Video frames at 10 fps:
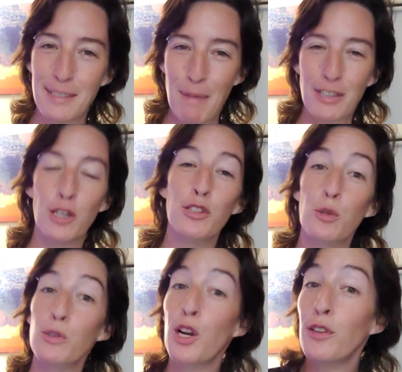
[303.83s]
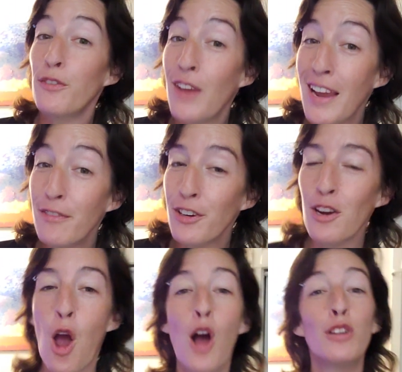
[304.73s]
My turn to return the
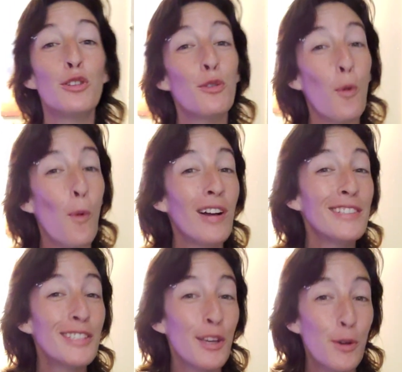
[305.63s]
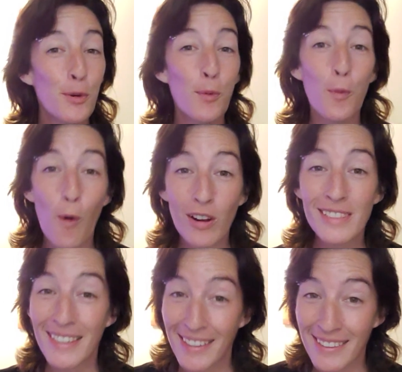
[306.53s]
favor to the ones who
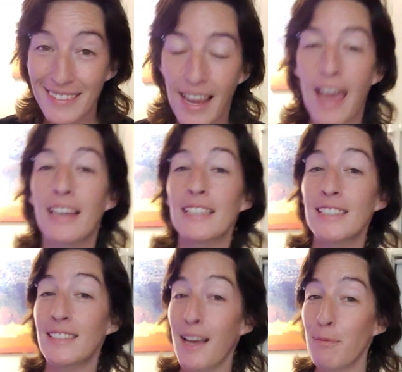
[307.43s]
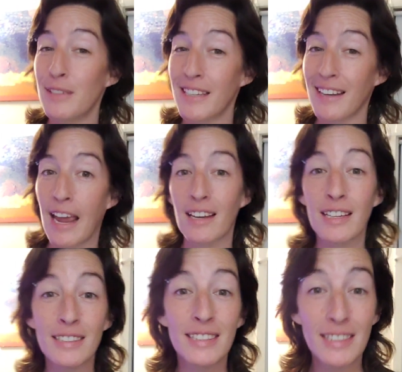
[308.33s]
want it and accept it
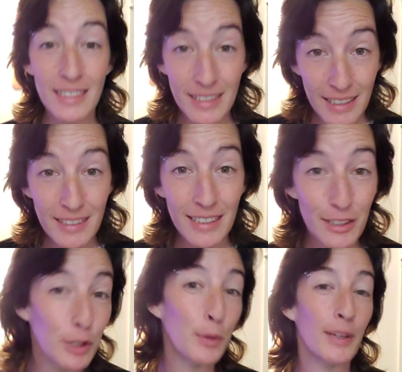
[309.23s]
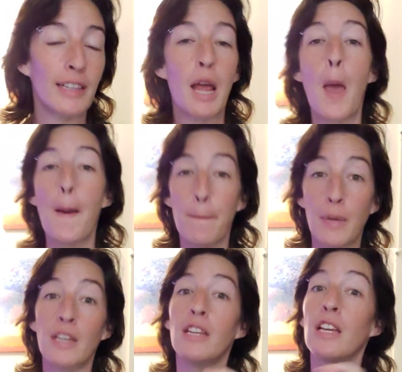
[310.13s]
and consent to it,
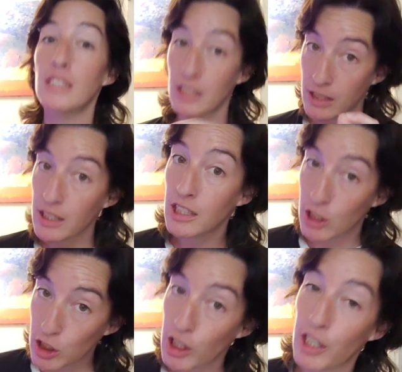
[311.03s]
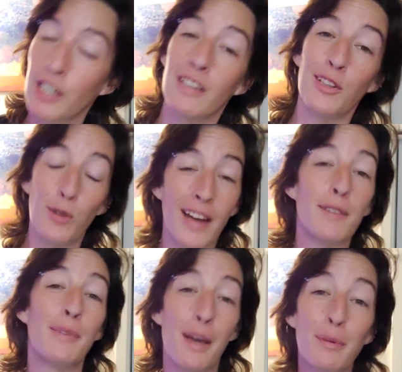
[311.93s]
meaning signature. You got
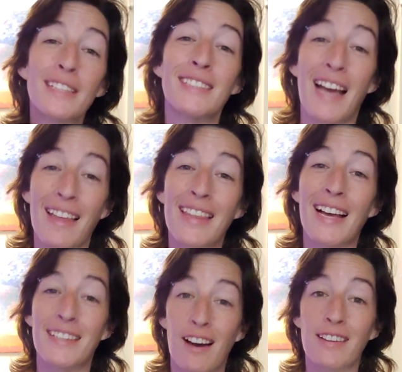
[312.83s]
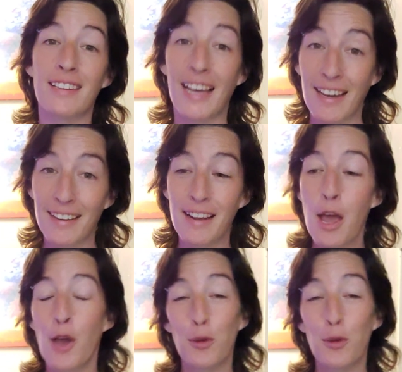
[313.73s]
to be able to sign that dotted line.